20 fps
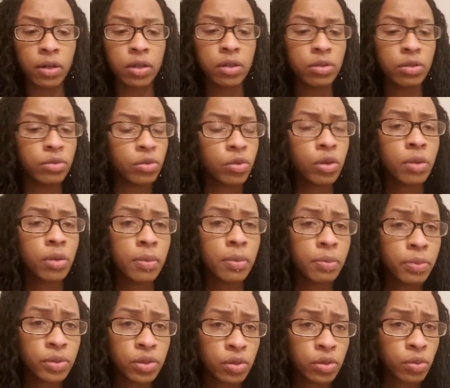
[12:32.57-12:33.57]
You could be
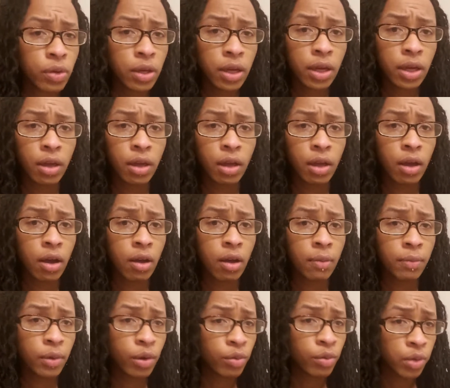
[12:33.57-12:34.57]
pursuing it
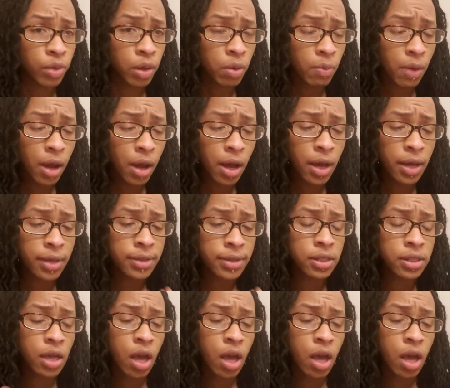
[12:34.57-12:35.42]
career wise.